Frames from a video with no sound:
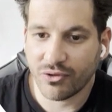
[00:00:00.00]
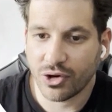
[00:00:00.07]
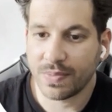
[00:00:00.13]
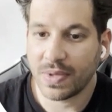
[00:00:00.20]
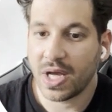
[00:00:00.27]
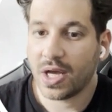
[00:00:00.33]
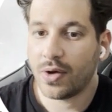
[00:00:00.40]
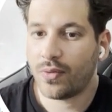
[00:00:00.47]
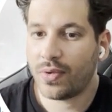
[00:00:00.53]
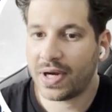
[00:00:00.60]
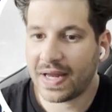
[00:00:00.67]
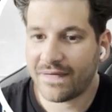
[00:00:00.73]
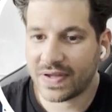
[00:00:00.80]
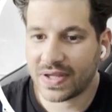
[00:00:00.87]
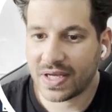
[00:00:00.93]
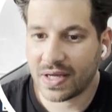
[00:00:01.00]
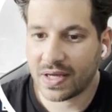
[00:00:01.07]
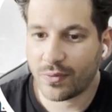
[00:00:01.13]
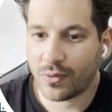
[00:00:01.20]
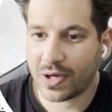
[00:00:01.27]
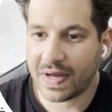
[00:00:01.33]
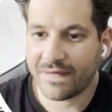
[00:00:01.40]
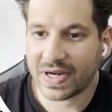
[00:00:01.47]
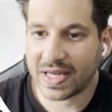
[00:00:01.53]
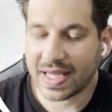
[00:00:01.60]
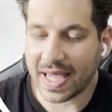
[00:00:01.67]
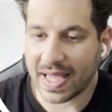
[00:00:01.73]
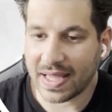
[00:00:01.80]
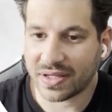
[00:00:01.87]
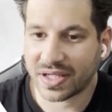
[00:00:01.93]
room. Whatever the
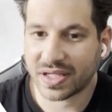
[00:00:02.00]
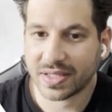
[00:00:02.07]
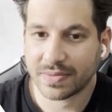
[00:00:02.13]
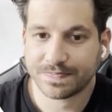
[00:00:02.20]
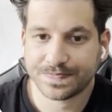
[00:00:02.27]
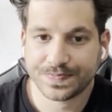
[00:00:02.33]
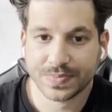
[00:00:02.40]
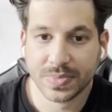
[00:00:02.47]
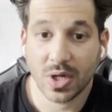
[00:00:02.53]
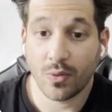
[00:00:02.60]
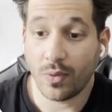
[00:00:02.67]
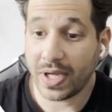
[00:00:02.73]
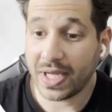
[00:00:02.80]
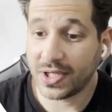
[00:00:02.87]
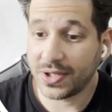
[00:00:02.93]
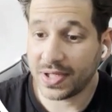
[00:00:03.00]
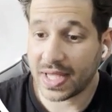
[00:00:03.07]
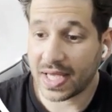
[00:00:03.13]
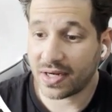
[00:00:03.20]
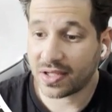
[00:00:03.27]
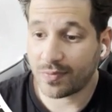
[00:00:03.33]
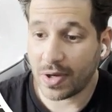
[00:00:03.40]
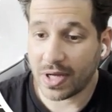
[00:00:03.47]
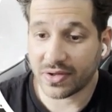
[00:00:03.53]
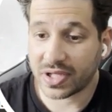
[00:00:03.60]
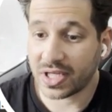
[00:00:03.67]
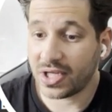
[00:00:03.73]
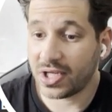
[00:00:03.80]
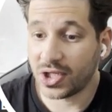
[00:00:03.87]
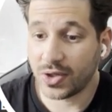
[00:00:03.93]
case, we can do that as well.
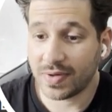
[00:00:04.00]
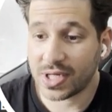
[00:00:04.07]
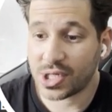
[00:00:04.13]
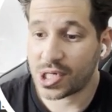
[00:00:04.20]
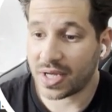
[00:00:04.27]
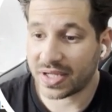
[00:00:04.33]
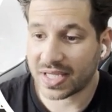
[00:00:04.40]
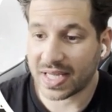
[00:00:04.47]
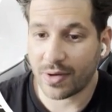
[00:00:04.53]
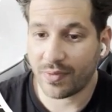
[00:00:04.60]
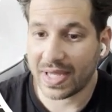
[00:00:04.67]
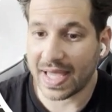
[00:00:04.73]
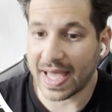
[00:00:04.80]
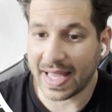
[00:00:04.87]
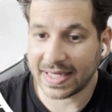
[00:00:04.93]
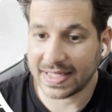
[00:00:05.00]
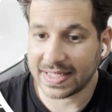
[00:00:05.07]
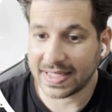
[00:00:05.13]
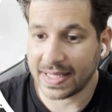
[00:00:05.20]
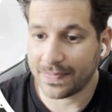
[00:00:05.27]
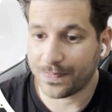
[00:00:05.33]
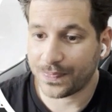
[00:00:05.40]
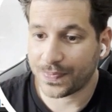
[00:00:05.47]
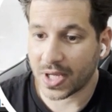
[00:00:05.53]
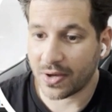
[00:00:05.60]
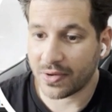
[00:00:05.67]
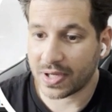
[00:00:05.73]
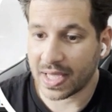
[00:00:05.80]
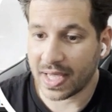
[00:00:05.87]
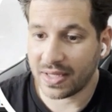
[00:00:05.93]
So you can do it just how we added it.
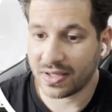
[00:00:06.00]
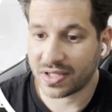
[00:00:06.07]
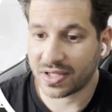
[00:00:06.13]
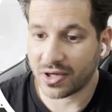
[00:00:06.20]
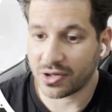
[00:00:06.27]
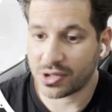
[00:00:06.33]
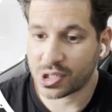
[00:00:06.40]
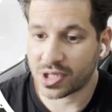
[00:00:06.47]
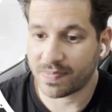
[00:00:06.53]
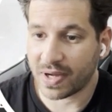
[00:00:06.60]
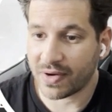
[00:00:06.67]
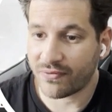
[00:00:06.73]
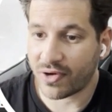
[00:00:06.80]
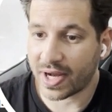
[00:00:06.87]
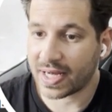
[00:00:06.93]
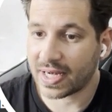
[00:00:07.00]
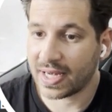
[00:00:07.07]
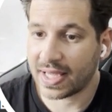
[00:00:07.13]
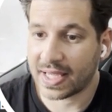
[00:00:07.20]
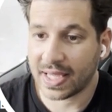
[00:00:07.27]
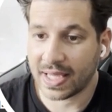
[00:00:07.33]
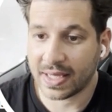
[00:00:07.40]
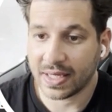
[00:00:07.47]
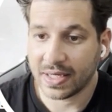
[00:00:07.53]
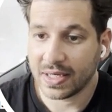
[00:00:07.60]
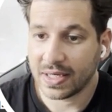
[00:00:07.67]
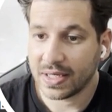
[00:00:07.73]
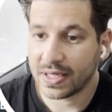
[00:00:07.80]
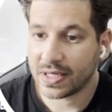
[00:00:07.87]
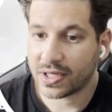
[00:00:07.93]
Okay, so just by right clicking,
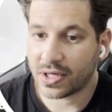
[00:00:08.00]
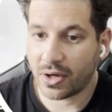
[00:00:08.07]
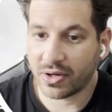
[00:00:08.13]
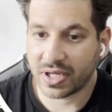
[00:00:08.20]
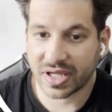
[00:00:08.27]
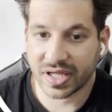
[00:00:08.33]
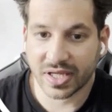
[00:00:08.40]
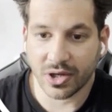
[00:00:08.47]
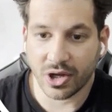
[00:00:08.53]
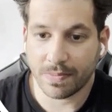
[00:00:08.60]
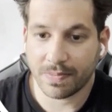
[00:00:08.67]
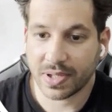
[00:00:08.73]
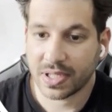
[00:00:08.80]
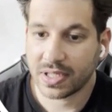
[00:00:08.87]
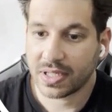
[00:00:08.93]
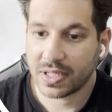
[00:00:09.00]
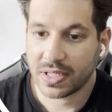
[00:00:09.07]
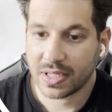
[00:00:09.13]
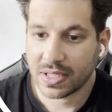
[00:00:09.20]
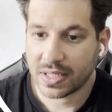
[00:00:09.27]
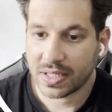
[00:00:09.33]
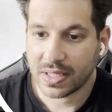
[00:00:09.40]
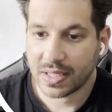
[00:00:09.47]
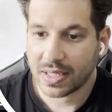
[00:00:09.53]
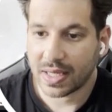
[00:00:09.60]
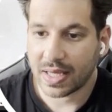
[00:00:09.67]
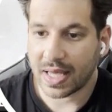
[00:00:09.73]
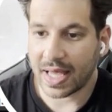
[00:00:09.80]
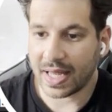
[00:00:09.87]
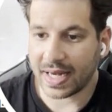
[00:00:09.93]
go to stop
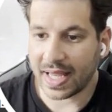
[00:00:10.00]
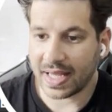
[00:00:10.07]
and